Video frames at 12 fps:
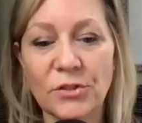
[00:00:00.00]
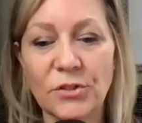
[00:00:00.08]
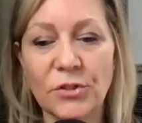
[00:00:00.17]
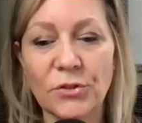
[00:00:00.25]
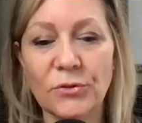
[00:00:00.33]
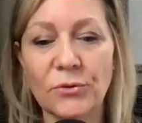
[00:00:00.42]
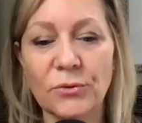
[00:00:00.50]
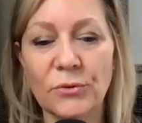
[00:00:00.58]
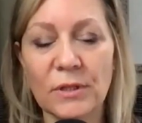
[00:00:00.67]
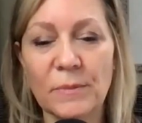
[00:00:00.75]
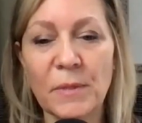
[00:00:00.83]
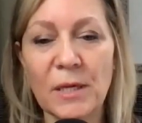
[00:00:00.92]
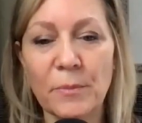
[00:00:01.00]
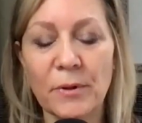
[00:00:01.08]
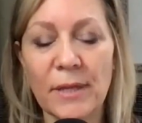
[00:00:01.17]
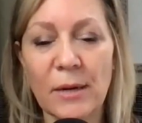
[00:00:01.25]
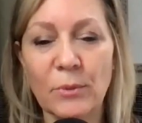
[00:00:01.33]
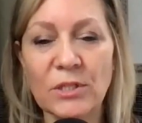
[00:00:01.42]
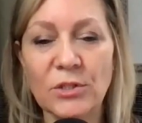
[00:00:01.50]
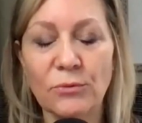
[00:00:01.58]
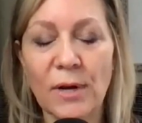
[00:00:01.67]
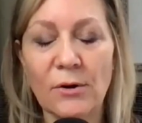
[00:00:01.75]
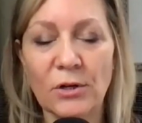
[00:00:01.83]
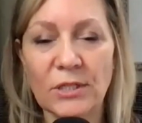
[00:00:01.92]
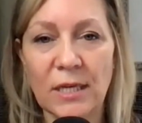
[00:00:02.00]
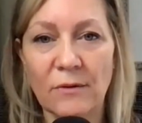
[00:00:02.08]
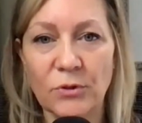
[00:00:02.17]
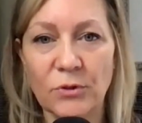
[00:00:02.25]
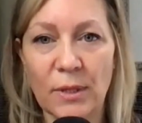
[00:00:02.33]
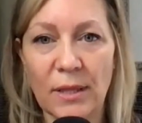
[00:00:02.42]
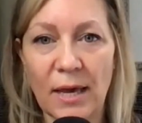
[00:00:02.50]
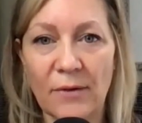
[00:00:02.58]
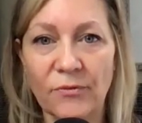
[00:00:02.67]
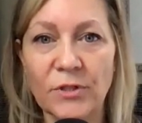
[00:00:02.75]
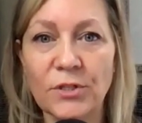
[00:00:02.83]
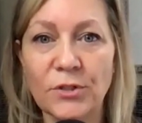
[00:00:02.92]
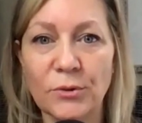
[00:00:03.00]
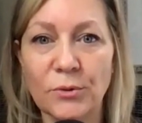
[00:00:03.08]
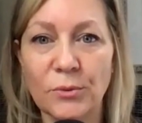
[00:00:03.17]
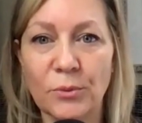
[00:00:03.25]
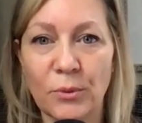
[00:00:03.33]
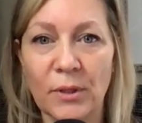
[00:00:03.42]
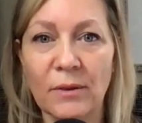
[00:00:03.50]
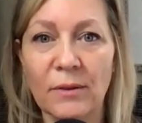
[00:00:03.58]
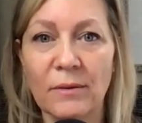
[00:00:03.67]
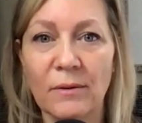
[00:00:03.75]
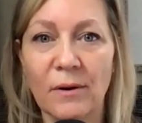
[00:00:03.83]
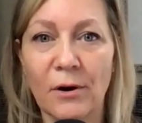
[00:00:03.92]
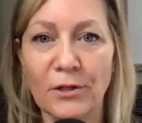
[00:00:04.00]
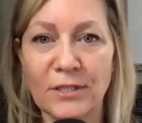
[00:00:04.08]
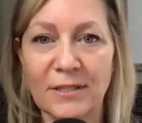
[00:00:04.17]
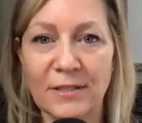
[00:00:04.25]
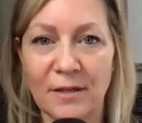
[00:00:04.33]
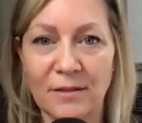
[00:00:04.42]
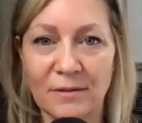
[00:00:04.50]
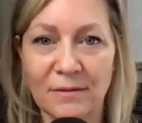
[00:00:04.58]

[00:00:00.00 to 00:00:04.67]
do the people that we surround ourselves with have to do with our success